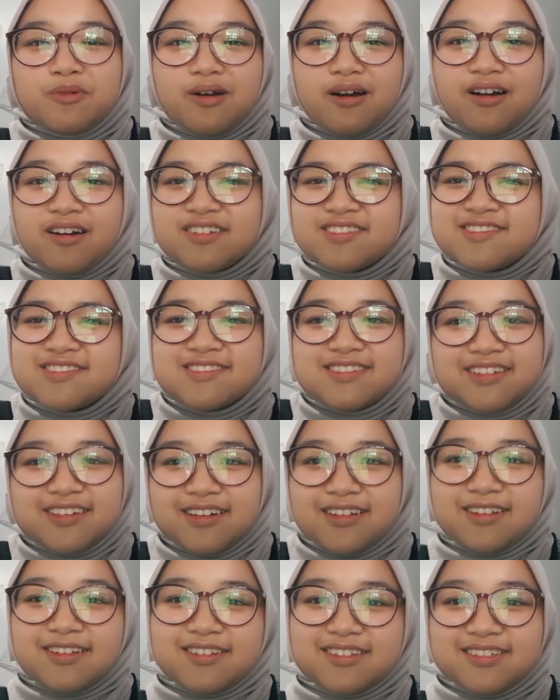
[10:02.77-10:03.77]
are
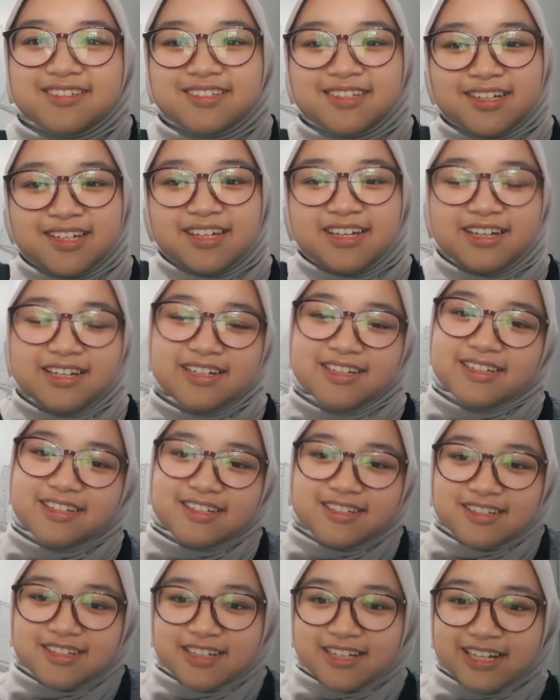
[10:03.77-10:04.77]
still
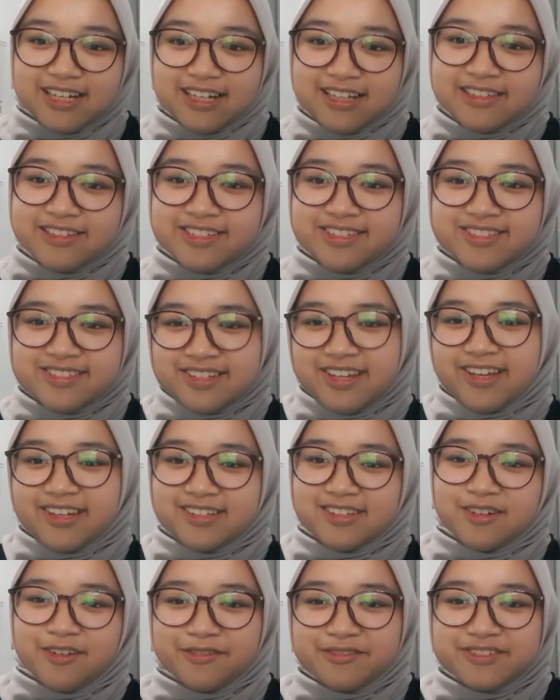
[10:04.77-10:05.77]
in the
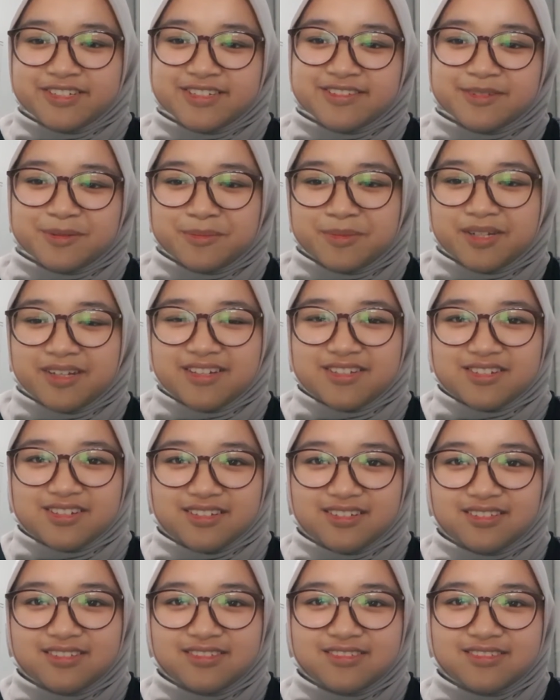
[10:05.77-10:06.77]
state of discrimination?